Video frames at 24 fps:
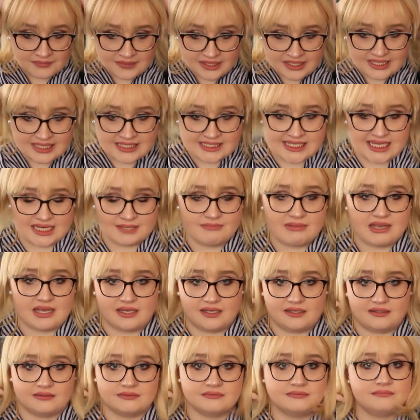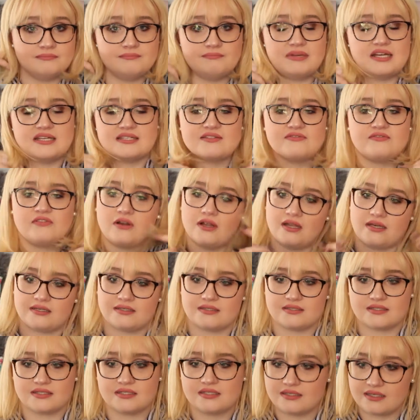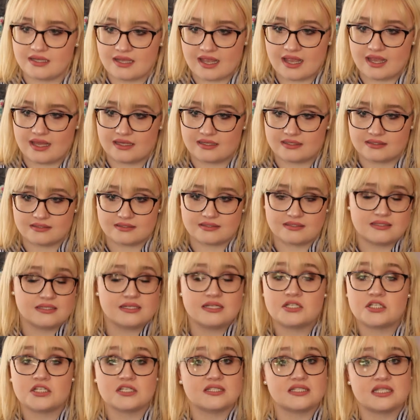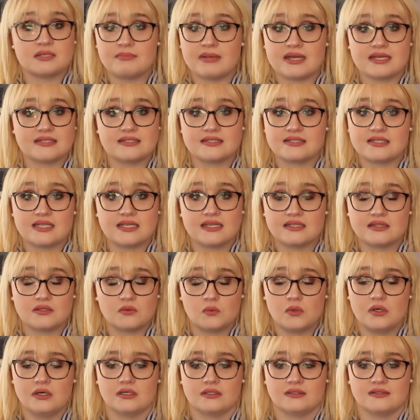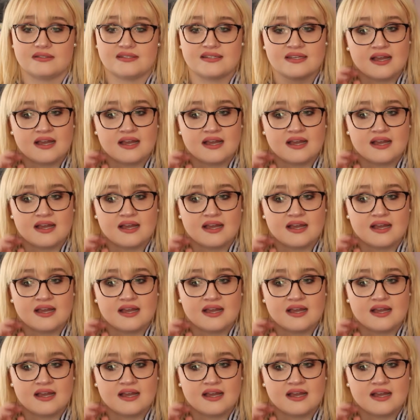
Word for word: He's like my best friend, and he's just the best thing in the world.